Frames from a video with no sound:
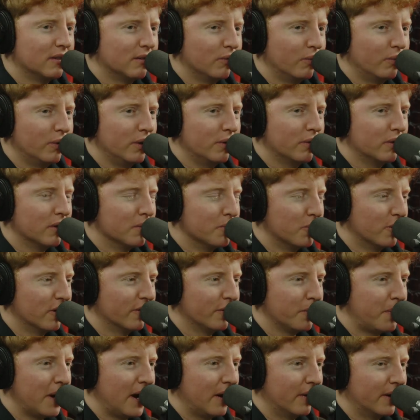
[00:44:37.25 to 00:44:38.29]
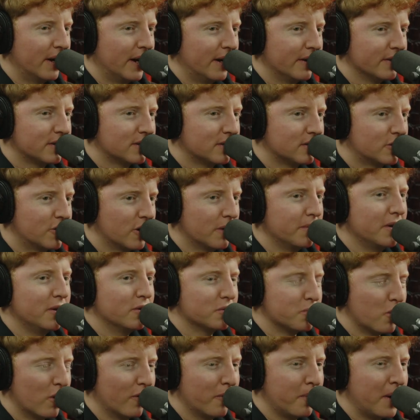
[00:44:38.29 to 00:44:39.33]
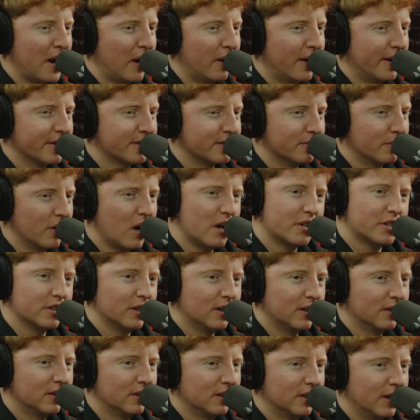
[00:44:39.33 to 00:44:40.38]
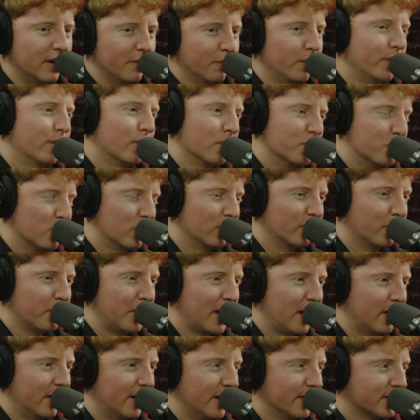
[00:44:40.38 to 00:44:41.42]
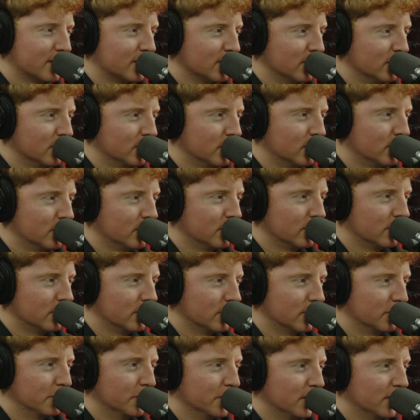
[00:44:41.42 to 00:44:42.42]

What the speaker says: We were more of a powerhouse. Germany was more of a powerhouse than Russia, and we were more of a a than Germany.